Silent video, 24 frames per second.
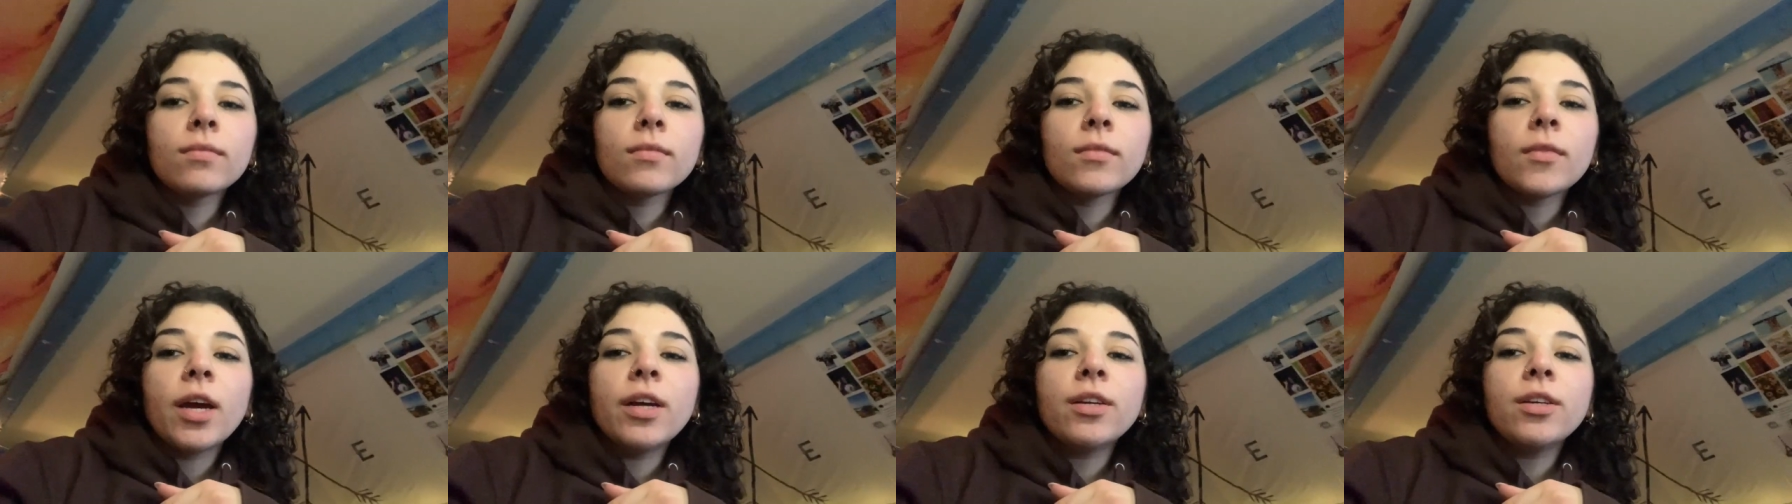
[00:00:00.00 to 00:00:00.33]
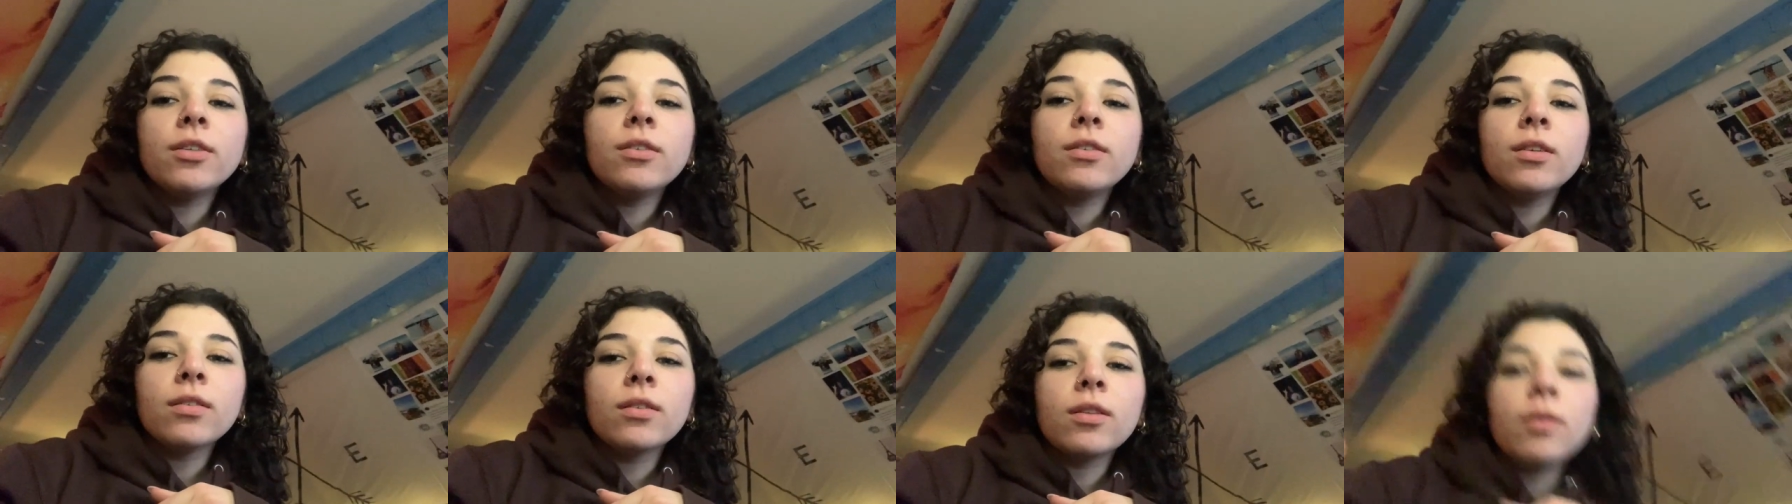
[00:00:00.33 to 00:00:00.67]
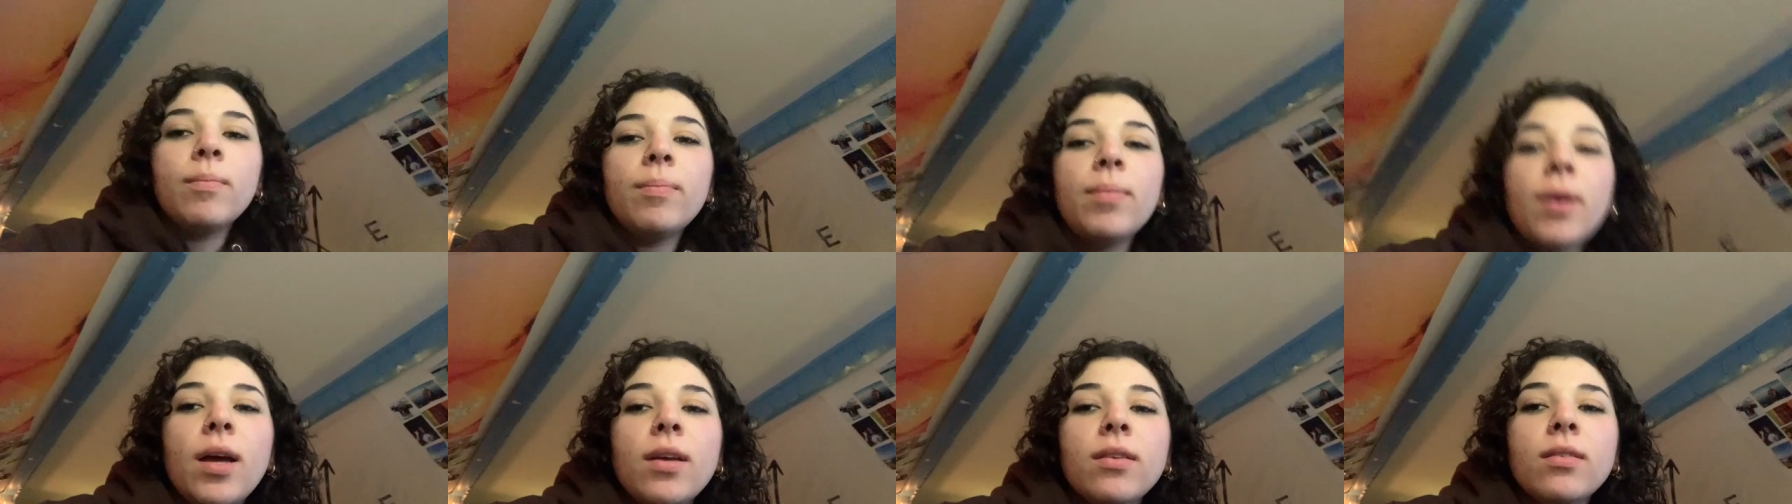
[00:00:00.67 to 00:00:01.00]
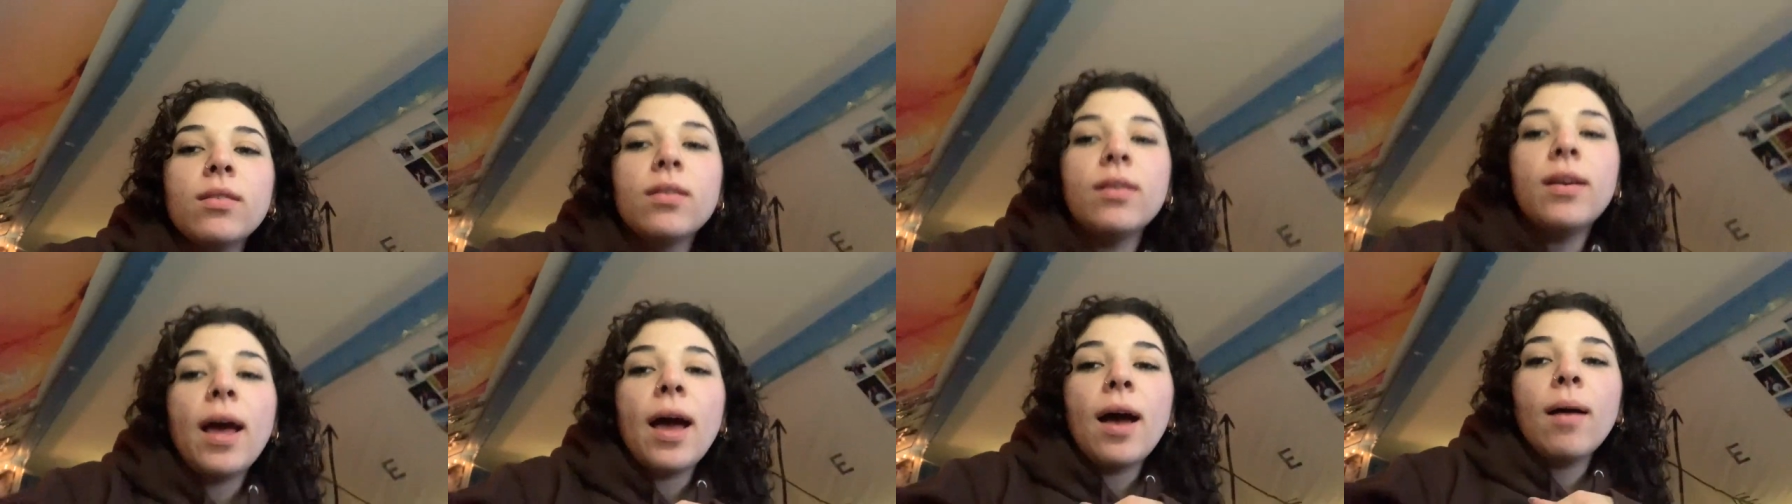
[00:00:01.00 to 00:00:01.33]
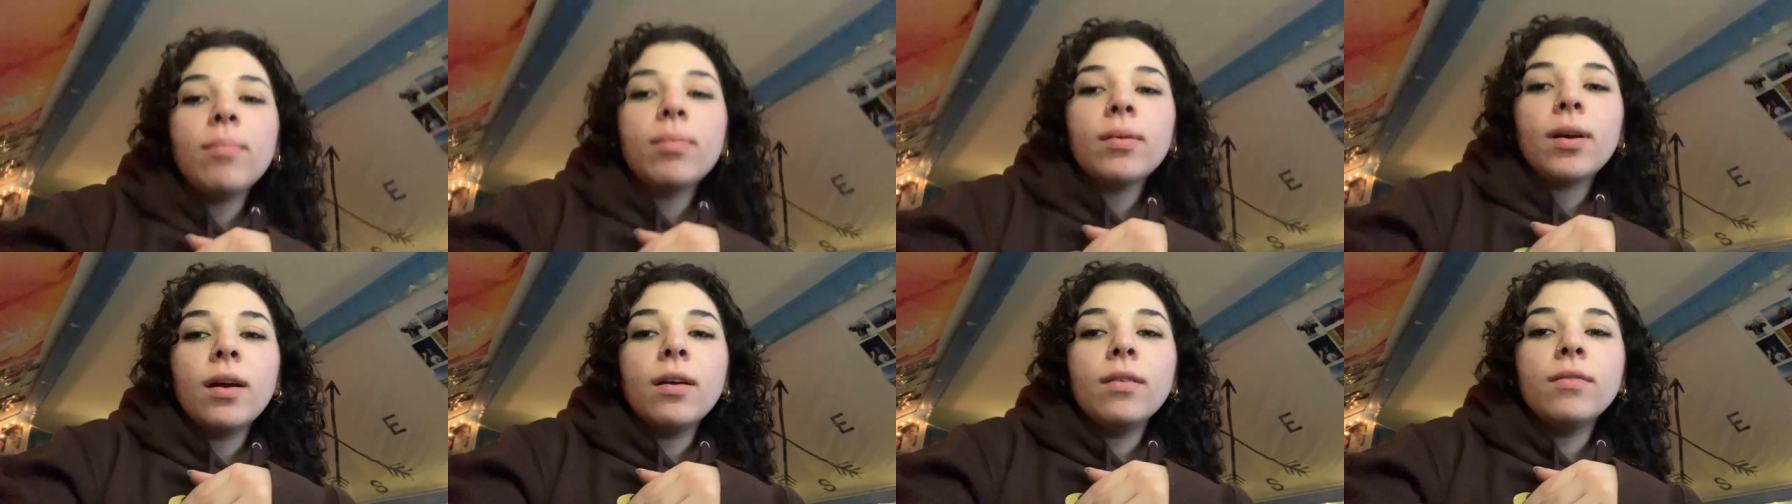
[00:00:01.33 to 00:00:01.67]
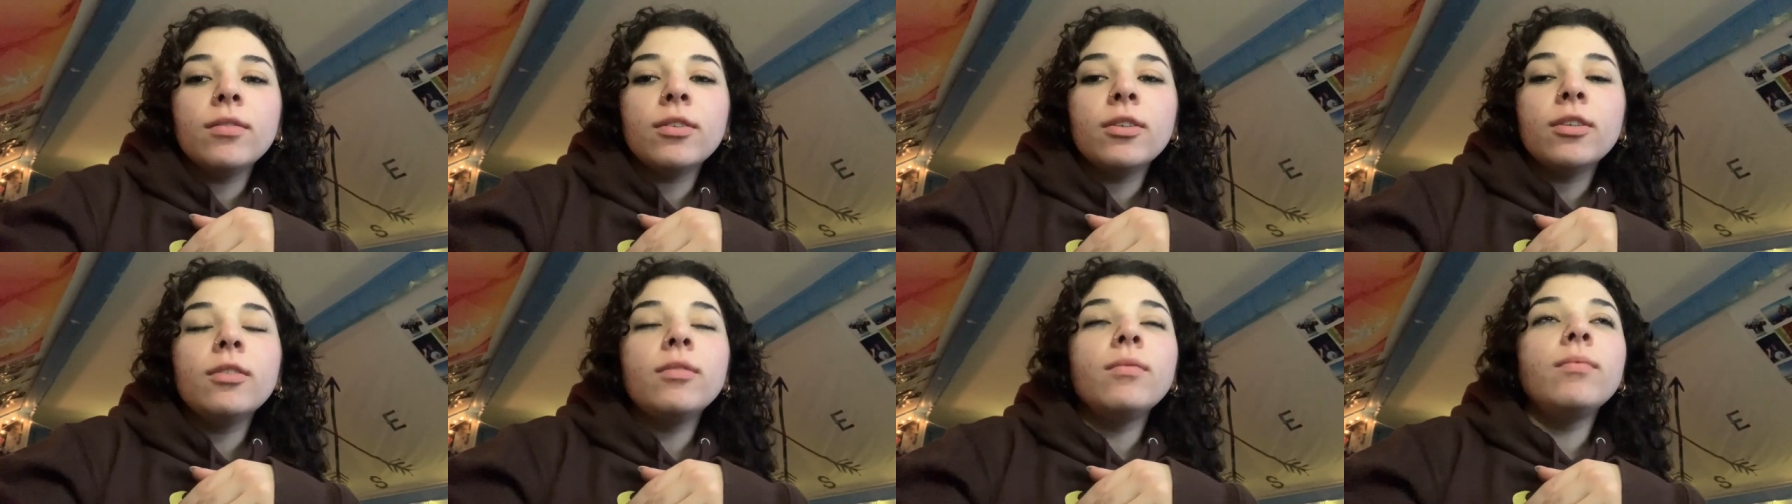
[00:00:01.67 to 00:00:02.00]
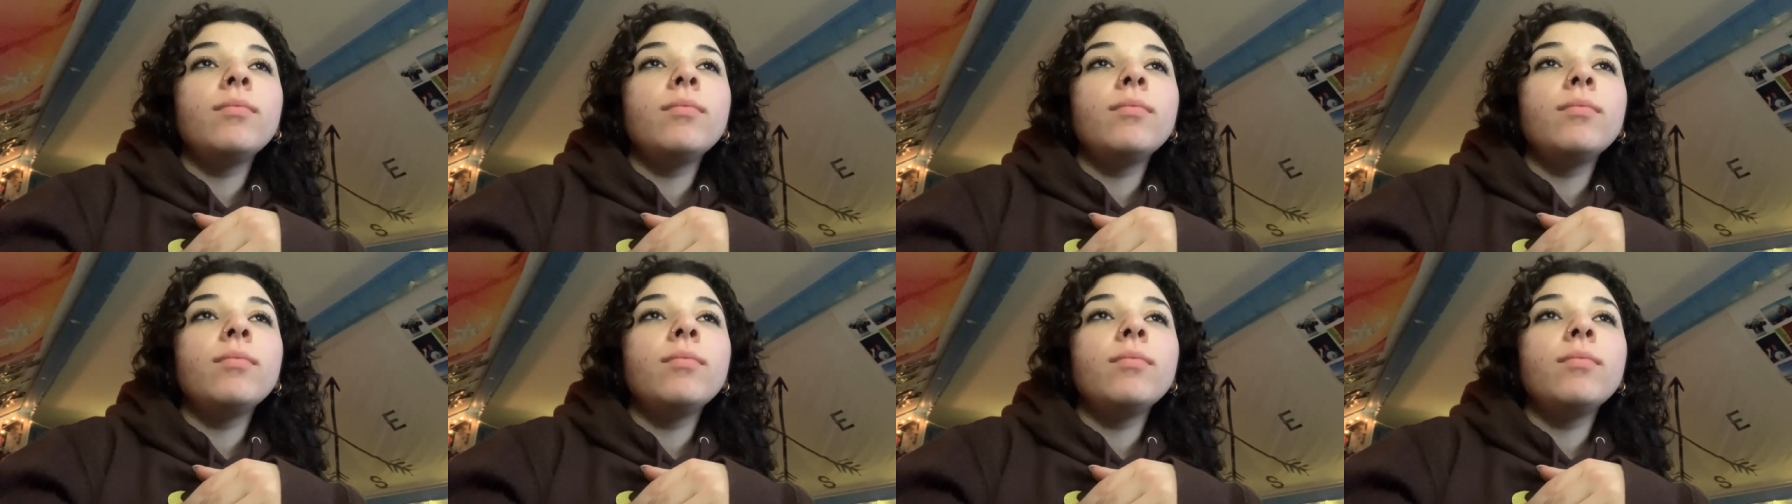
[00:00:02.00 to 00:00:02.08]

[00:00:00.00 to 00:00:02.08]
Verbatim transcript: I just took the best nap ever.